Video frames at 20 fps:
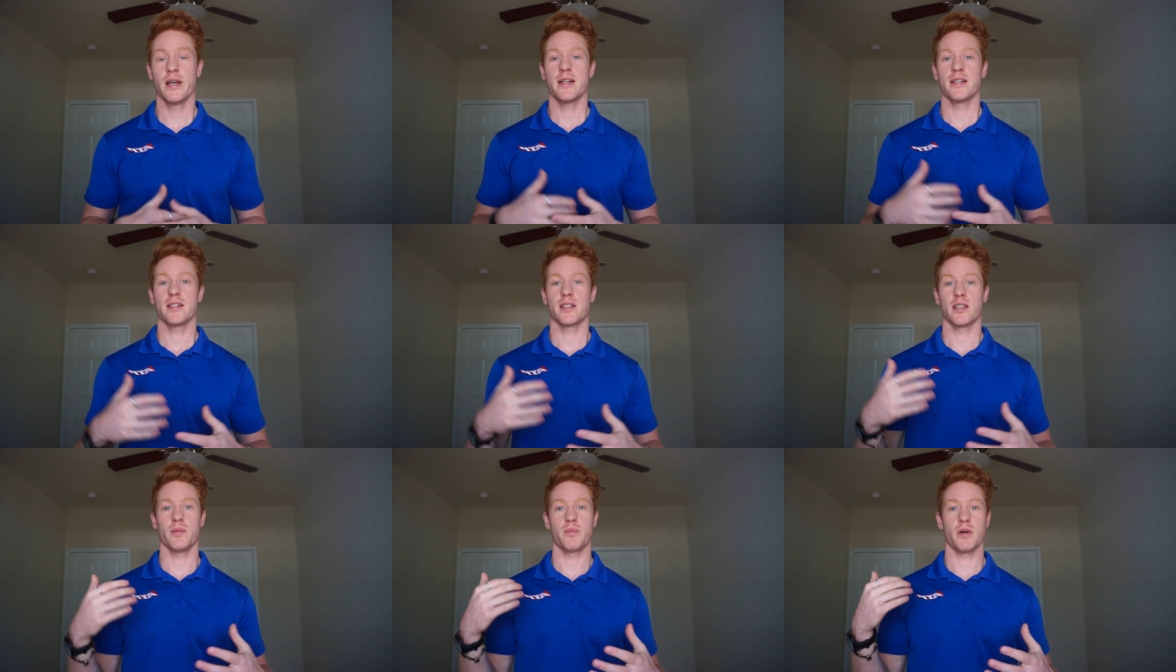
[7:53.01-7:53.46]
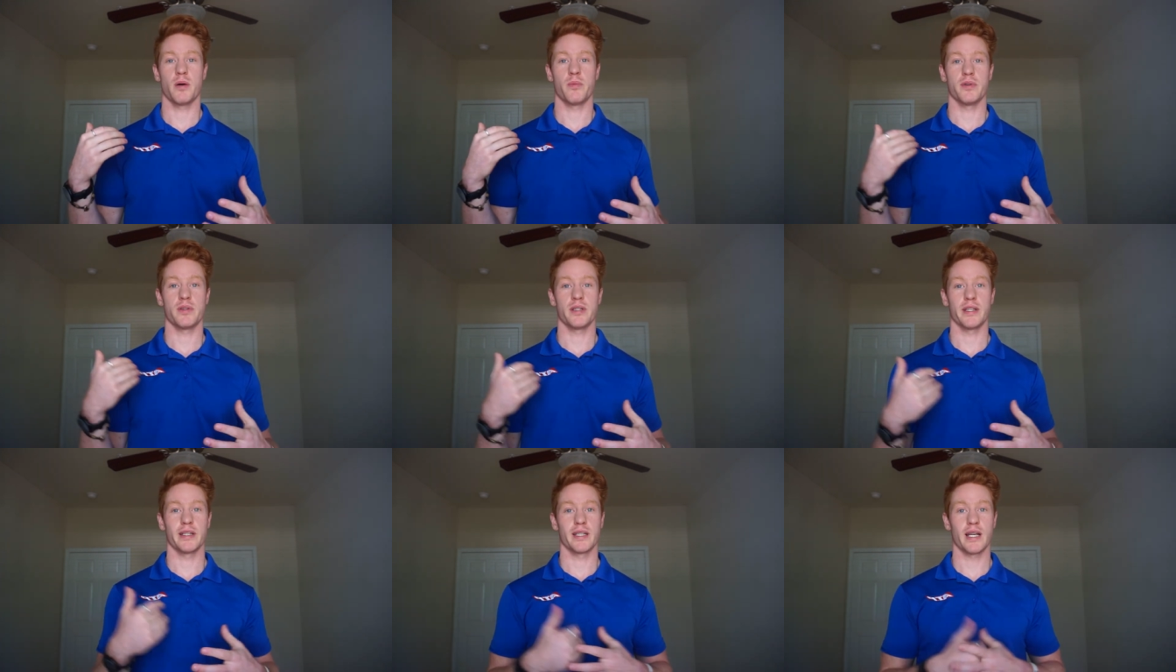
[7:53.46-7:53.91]
to keep up
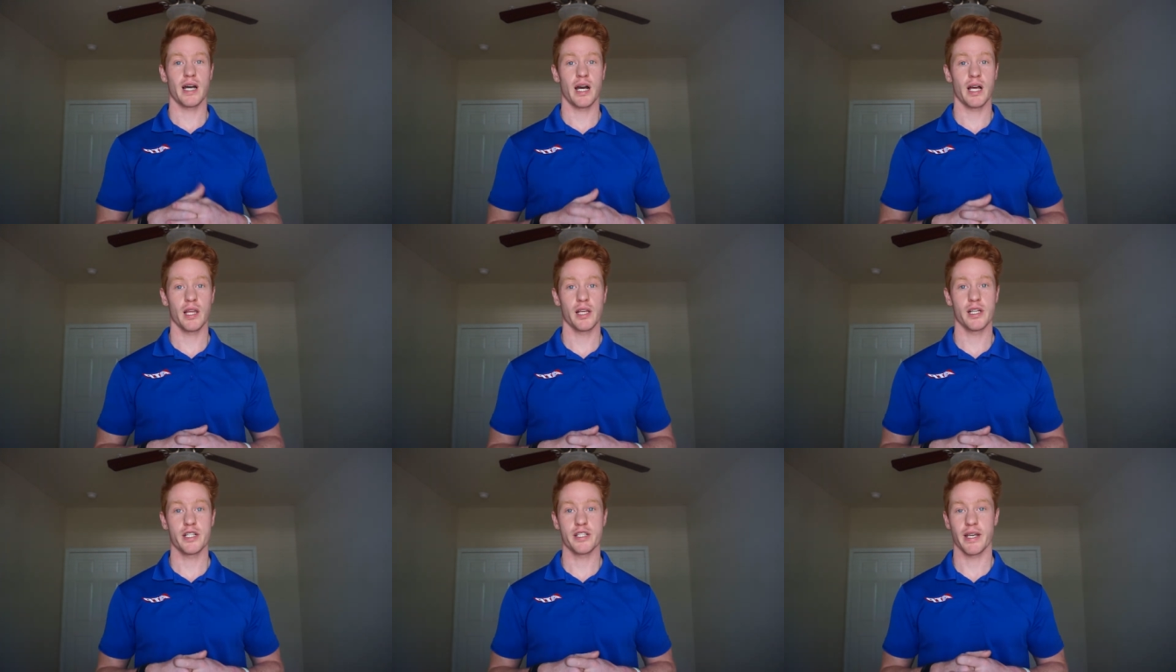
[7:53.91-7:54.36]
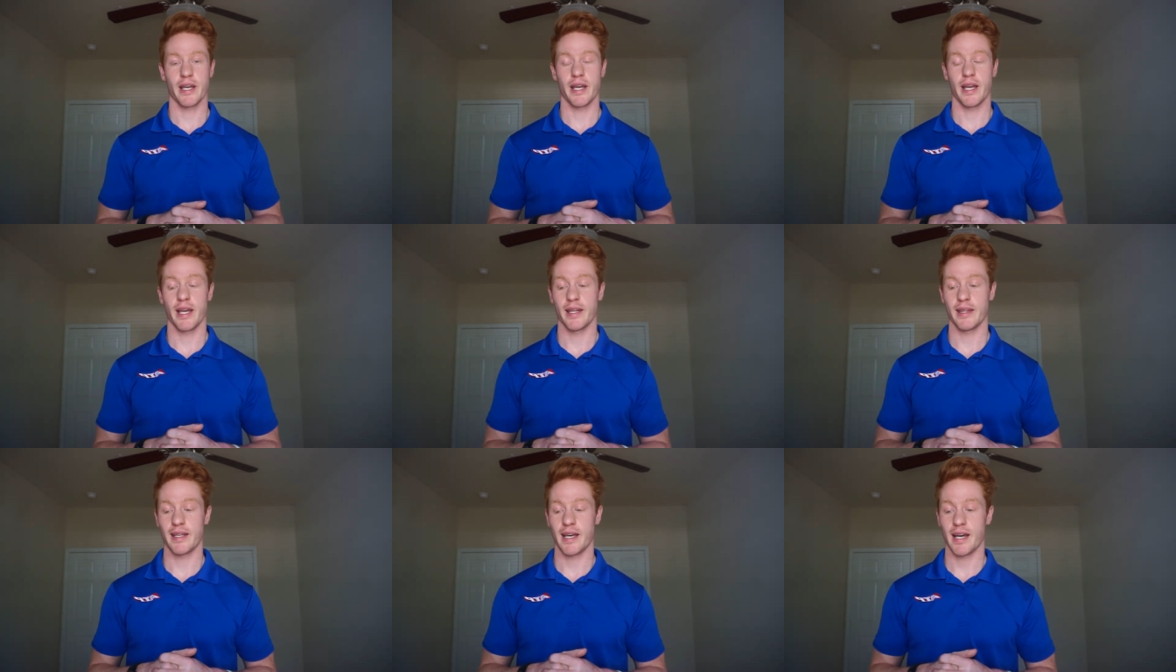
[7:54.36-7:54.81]
with the knowledge,
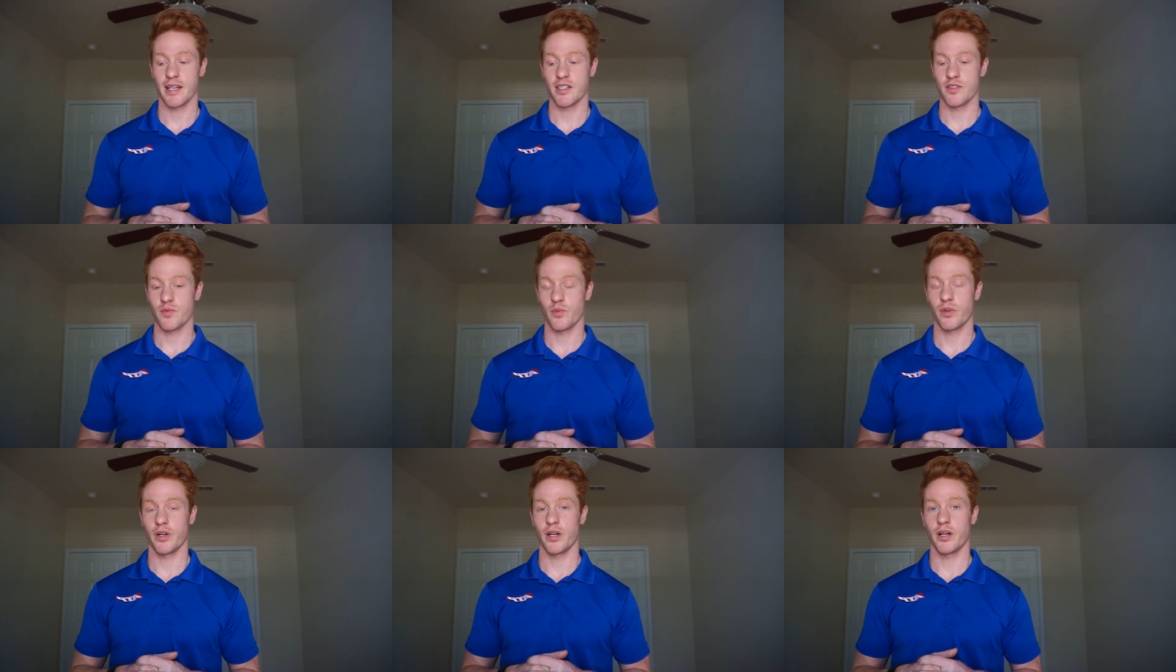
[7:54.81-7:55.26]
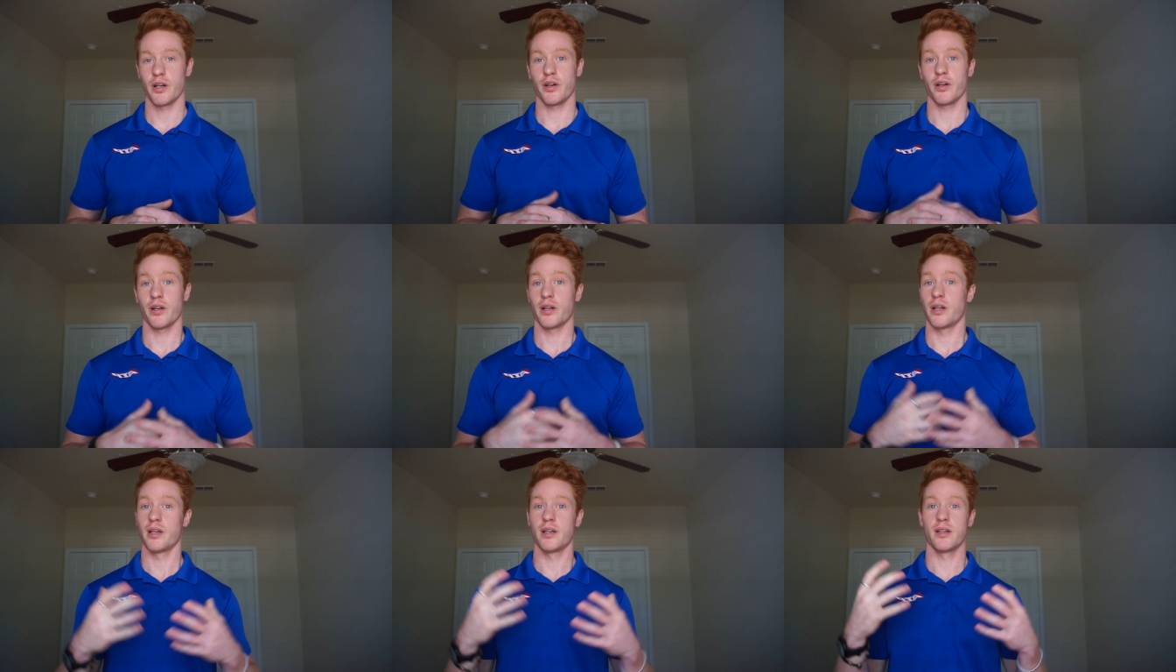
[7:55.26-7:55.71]
and that is
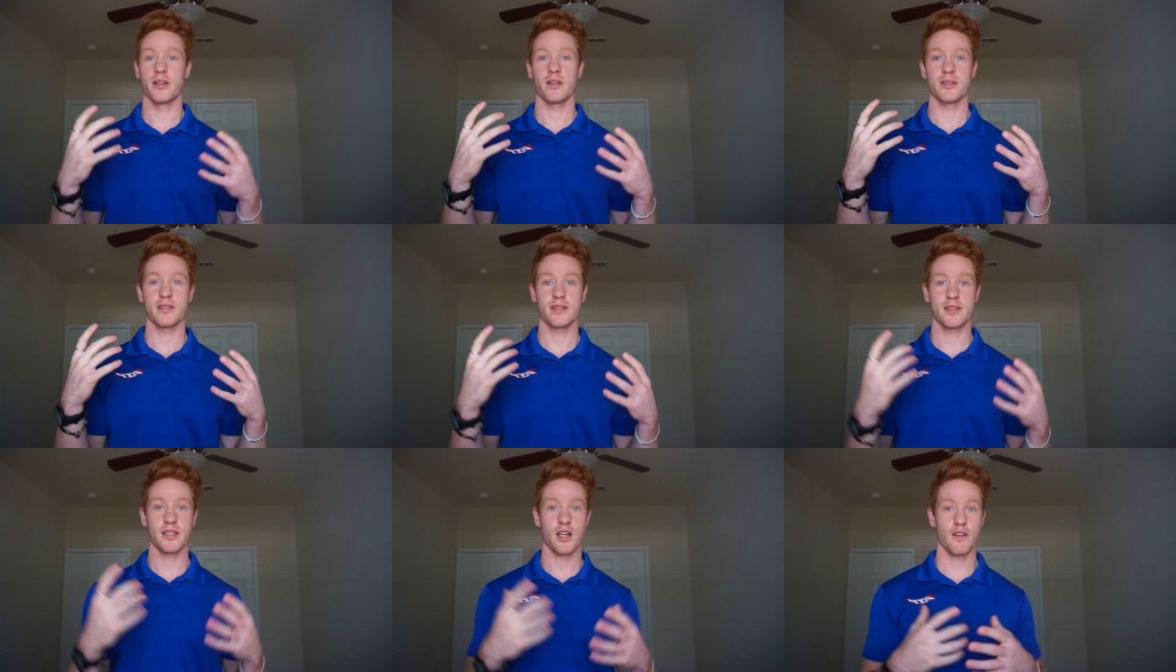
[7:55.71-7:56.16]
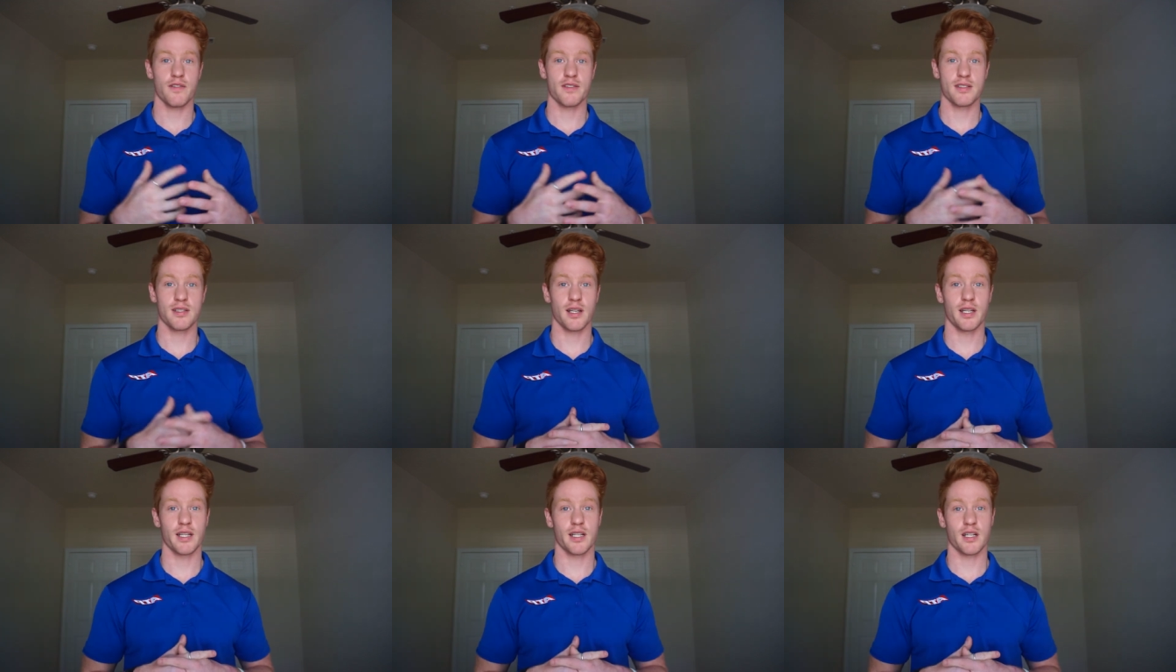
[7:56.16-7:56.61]
where
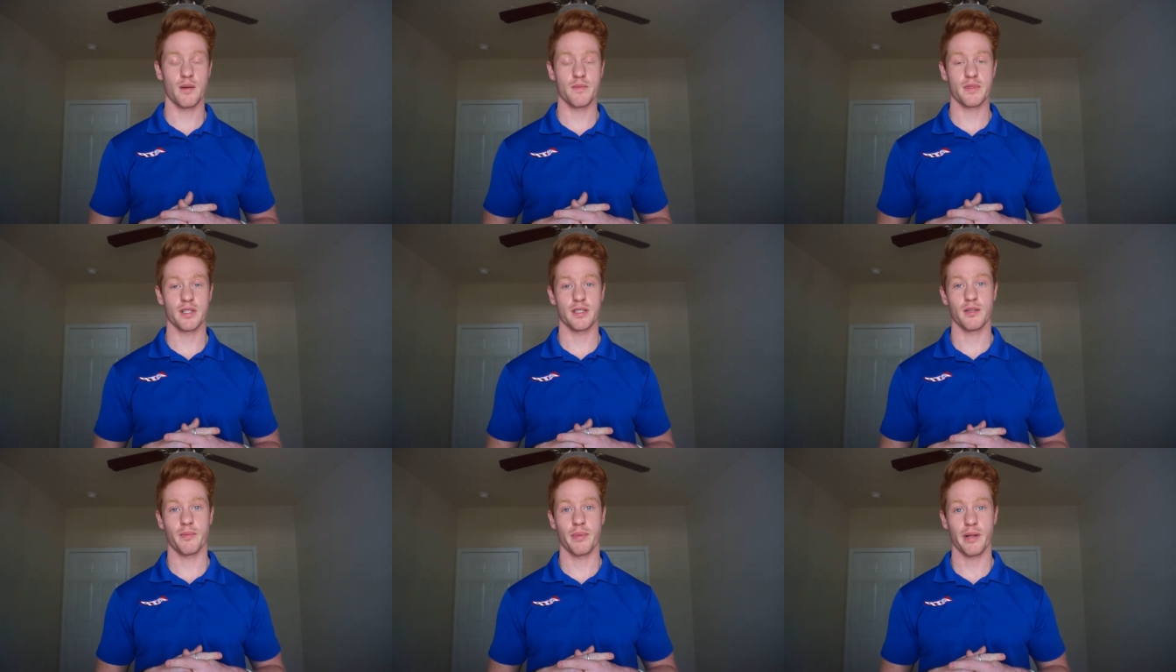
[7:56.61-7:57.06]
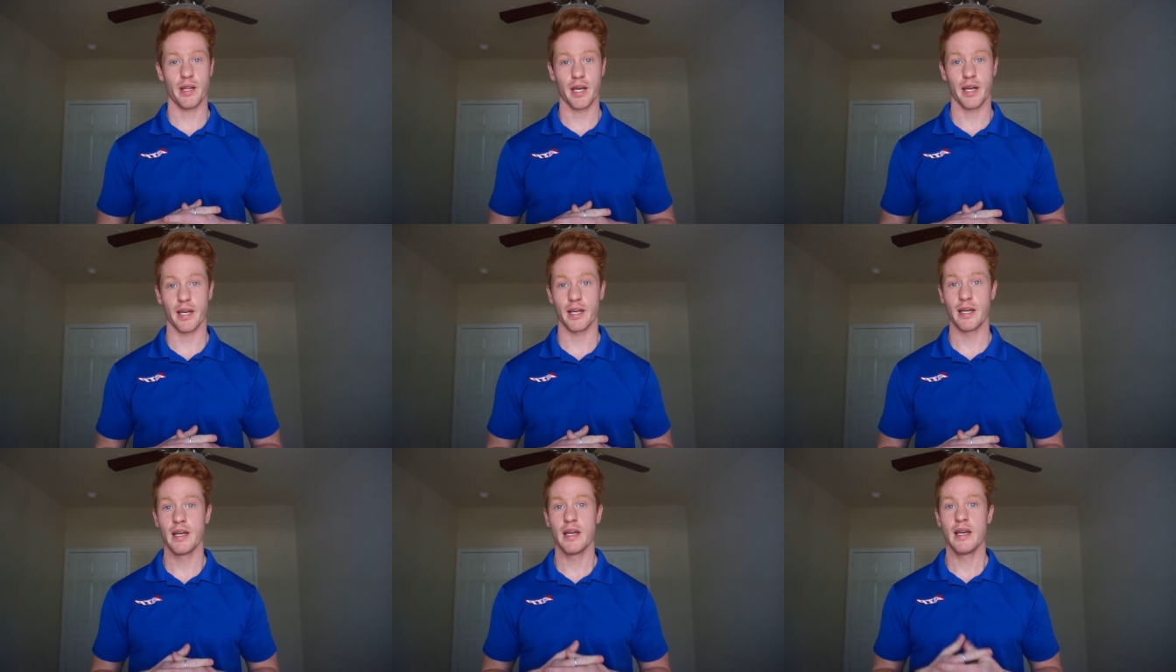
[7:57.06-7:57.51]
self-study comes into play.